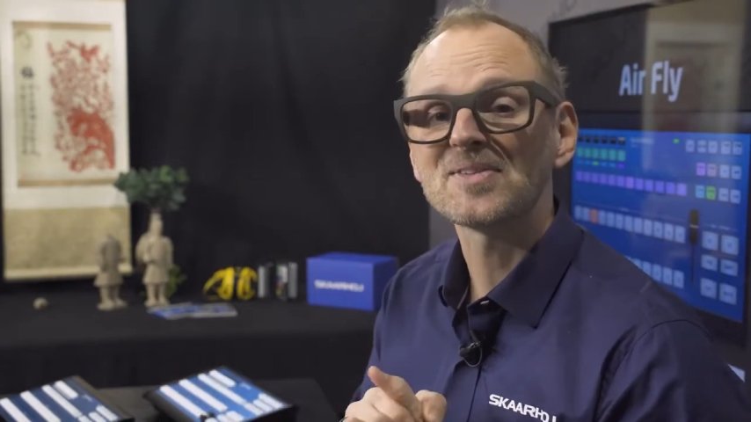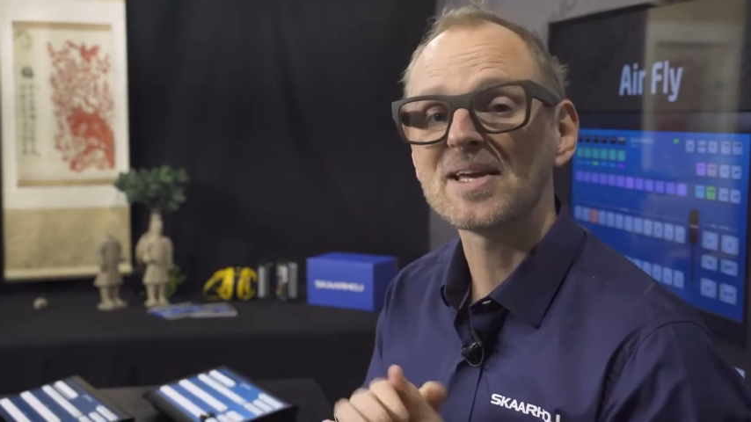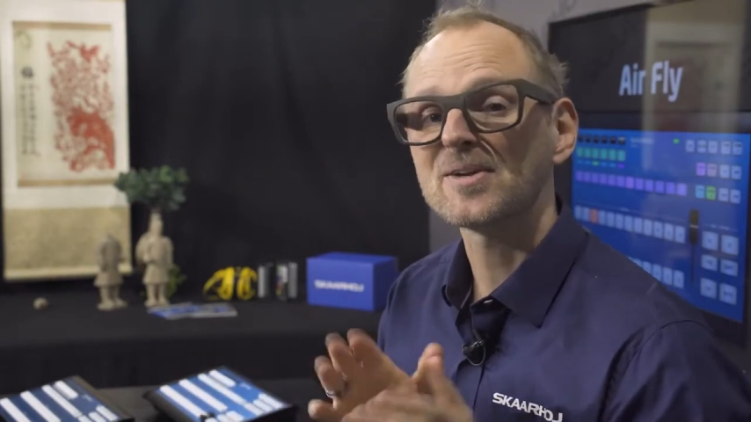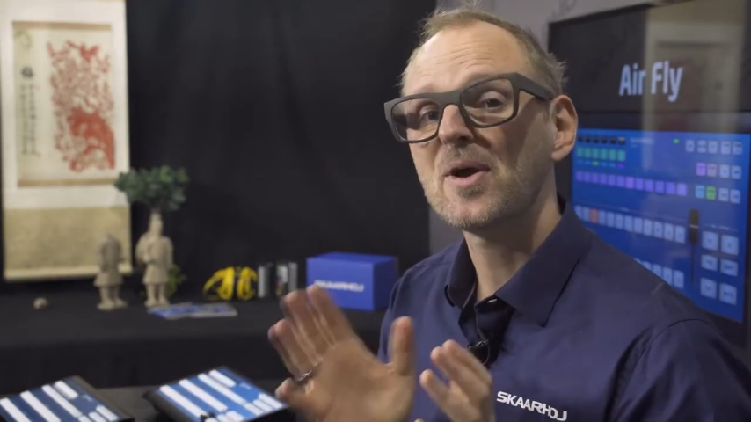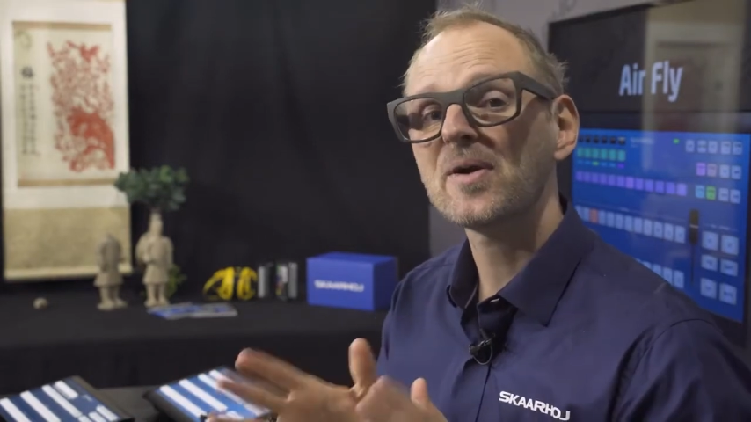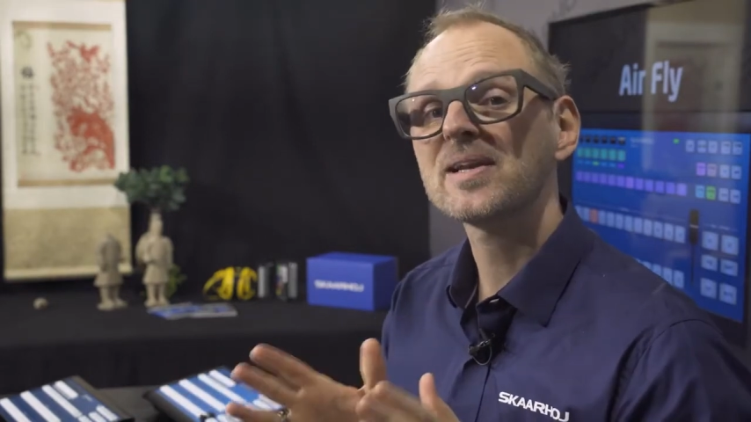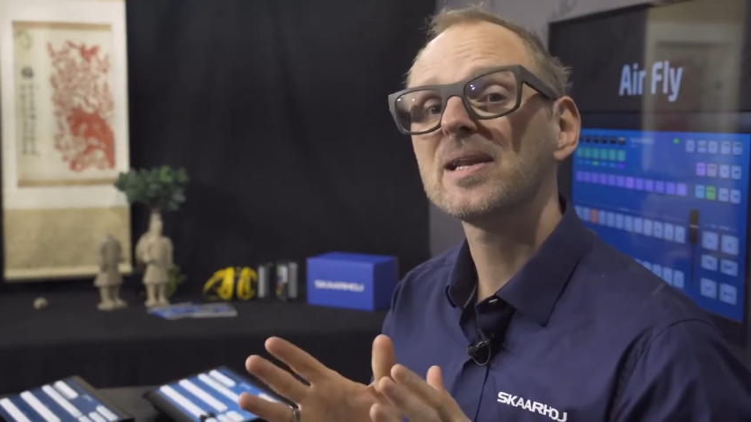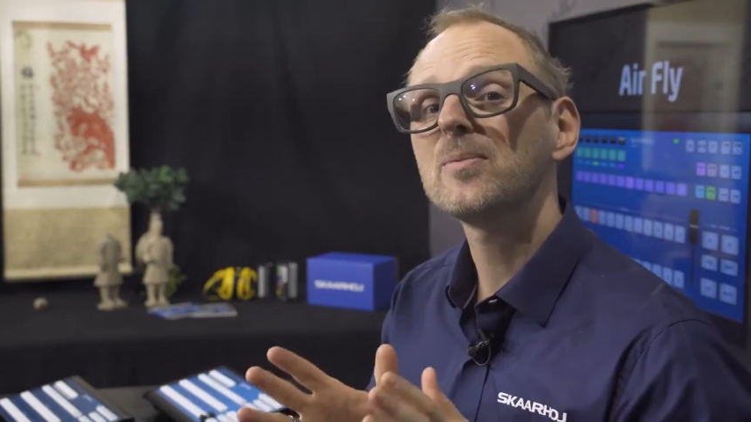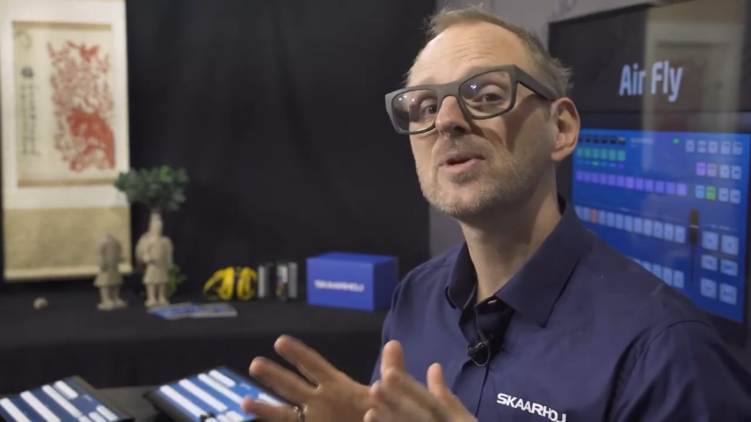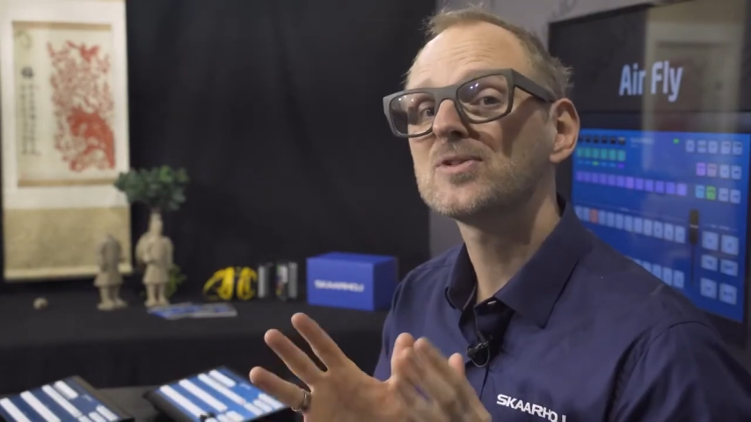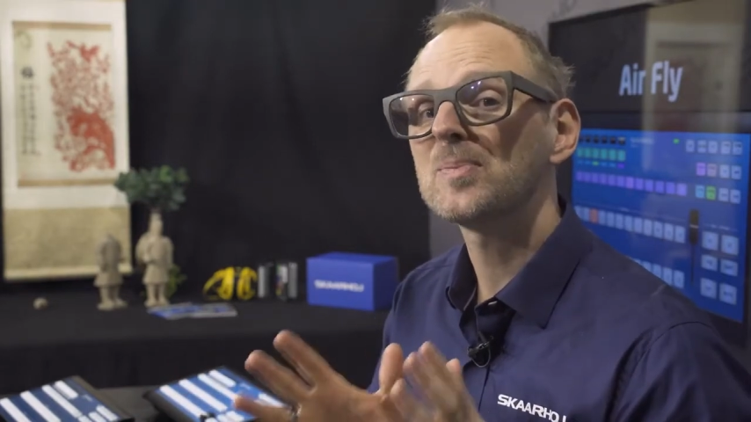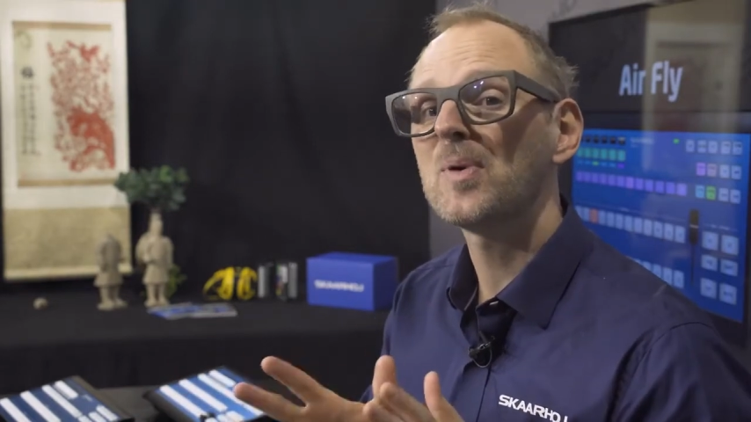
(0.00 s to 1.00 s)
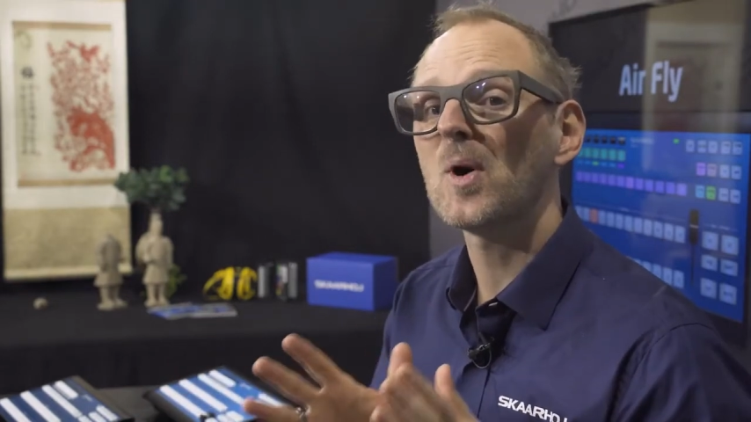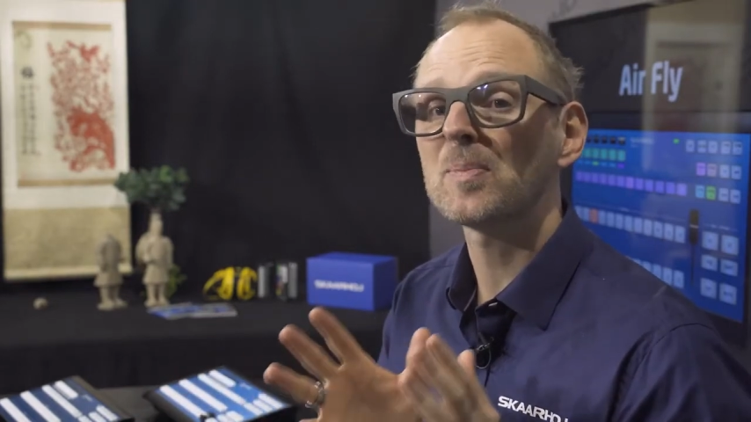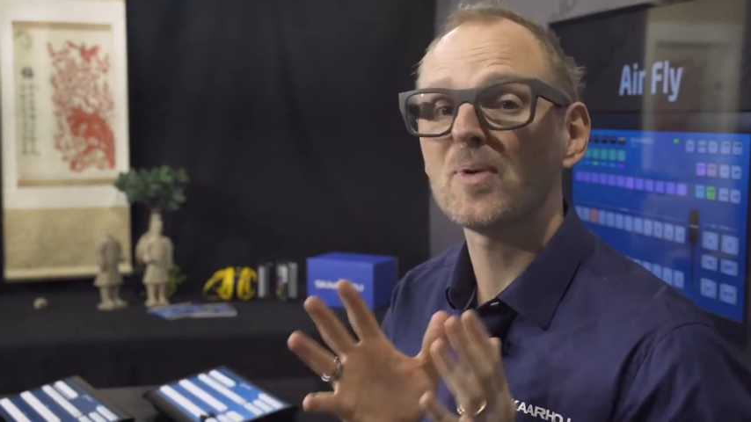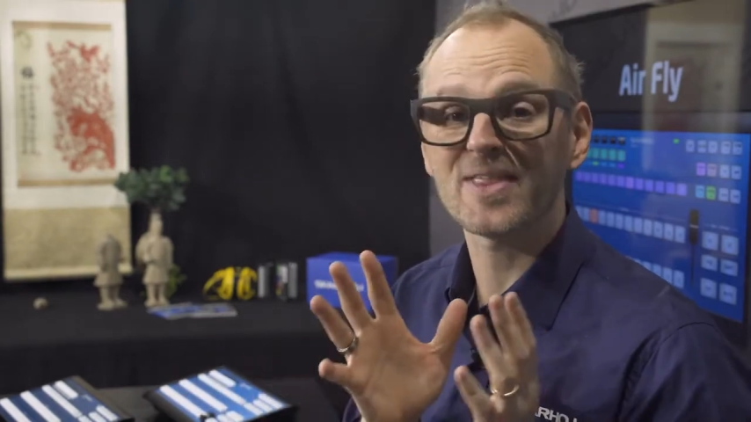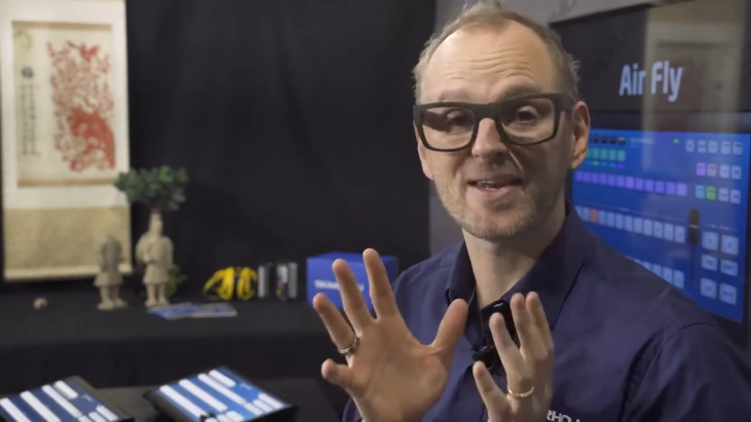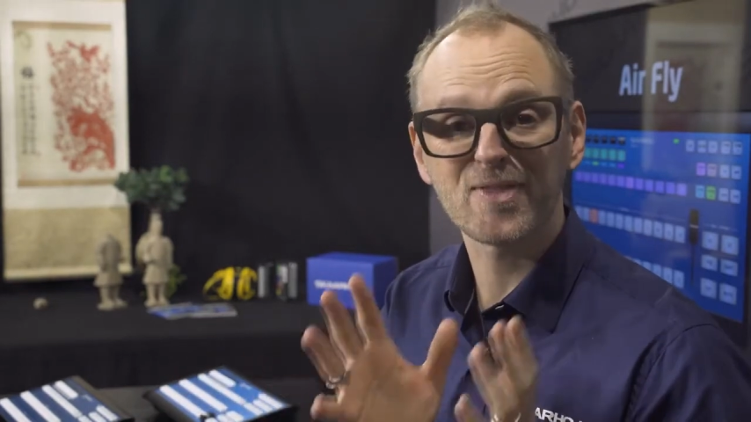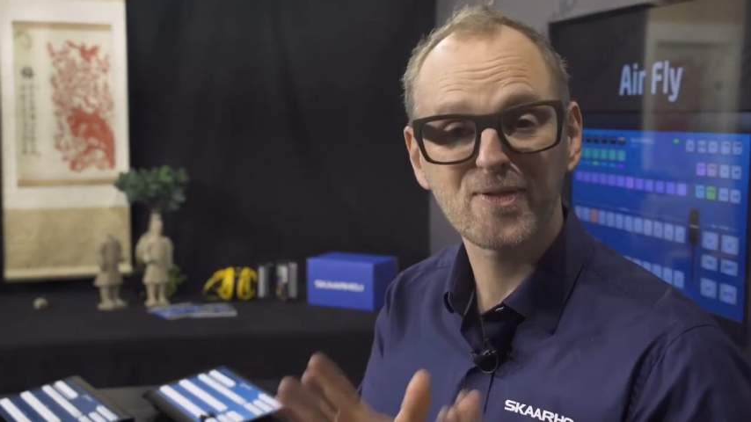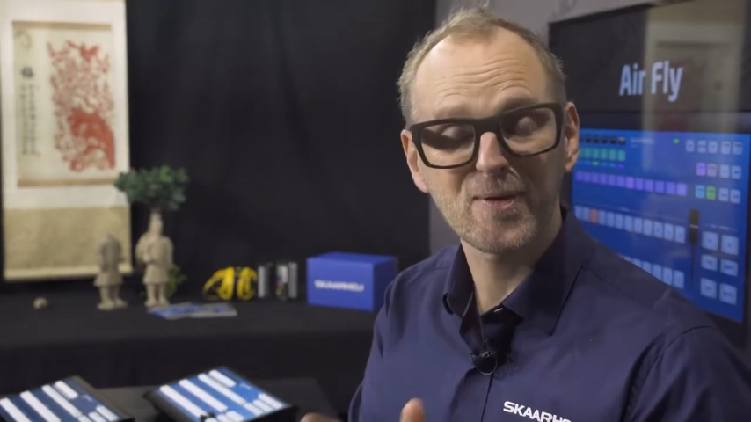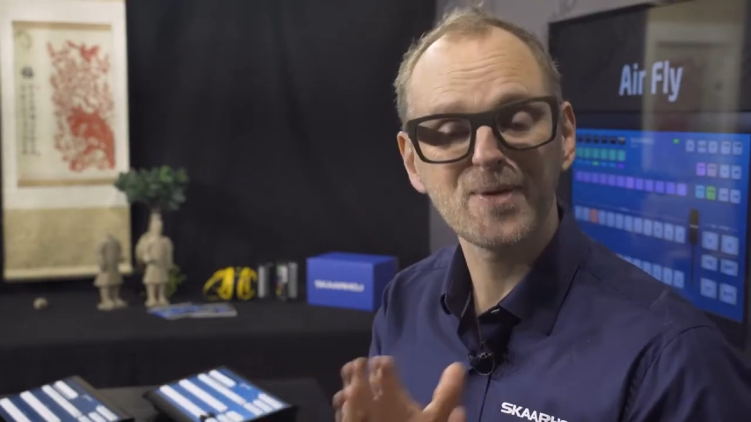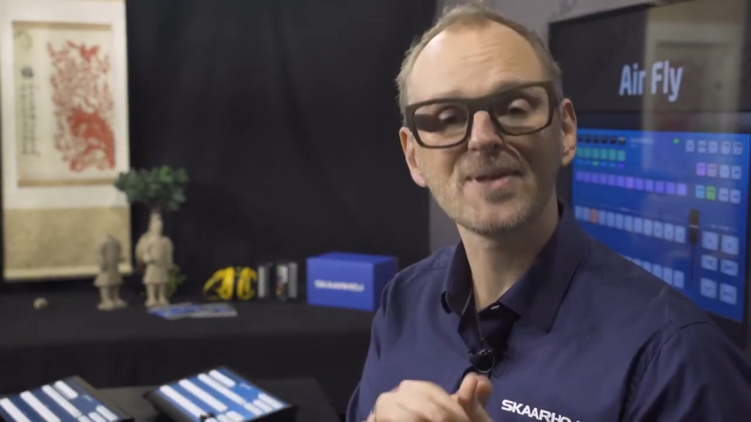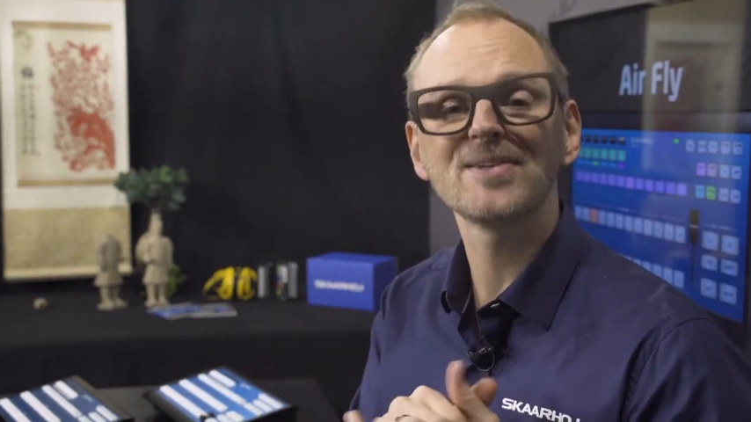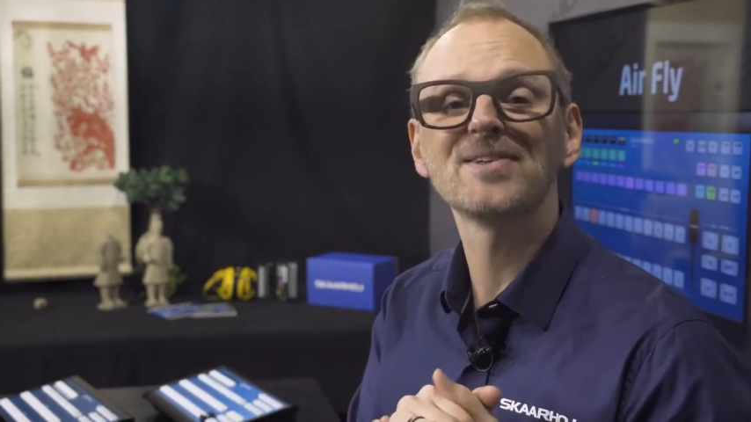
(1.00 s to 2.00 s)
and currently we support more than 30